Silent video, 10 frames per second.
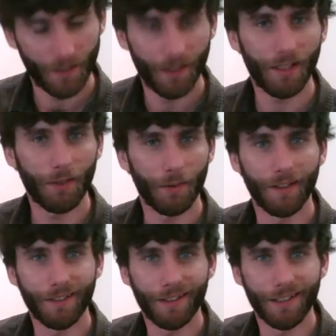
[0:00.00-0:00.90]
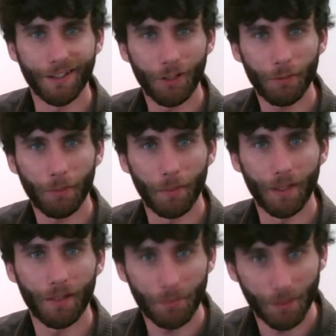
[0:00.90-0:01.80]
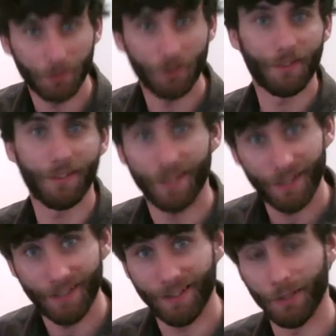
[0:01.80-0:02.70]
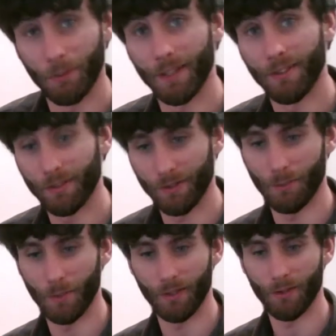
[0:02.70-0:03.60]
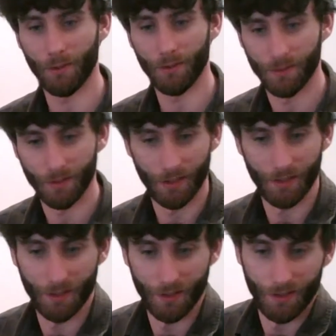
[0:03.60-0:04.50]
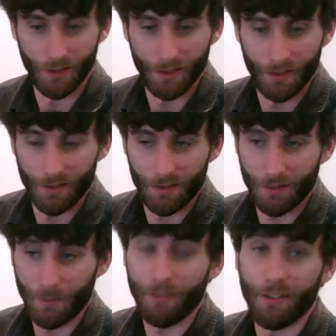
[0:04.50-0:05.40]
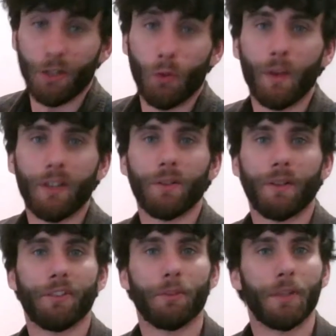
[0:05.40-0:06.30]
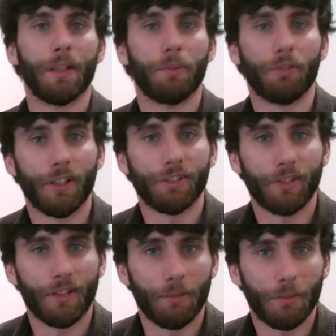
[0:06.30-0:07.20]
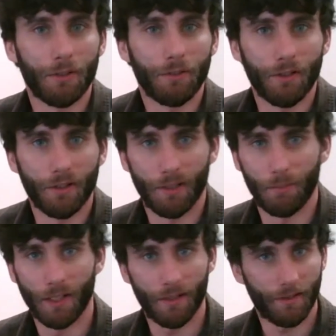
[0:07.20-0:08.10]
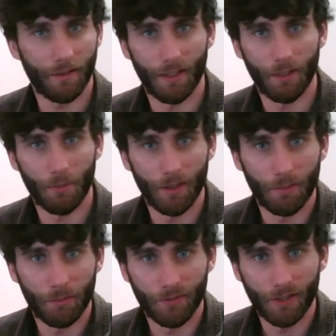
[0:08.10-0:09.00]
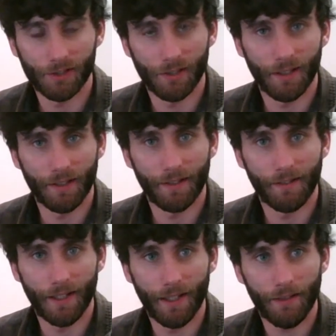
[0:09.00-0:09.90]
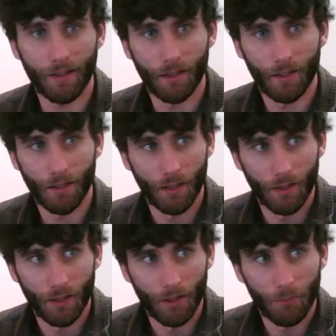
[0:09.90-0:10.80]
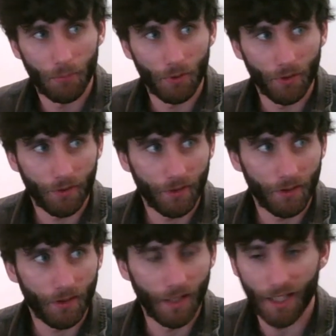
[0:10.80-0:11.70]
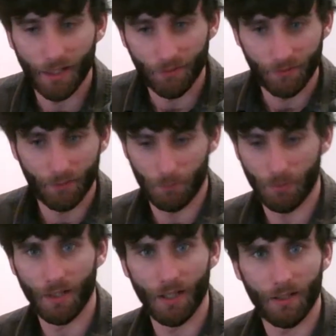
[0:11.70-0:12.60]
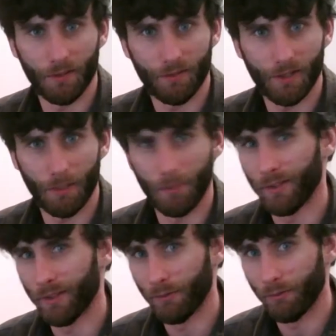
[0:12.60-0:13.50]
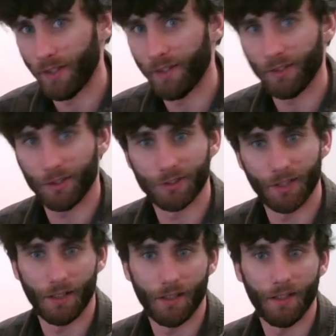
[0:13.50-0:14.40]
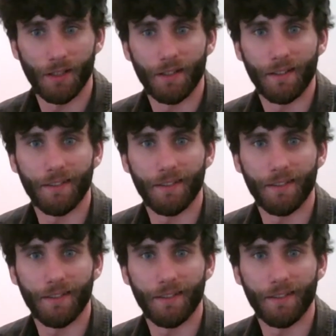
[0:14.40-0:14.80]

Now I need to clean it up a bit, but I'm just letting you into the window. I'm giving you a window into my progression on the Bodhrán. I'm not in any way a professional at this yet, but I have put a lot of time into researching to see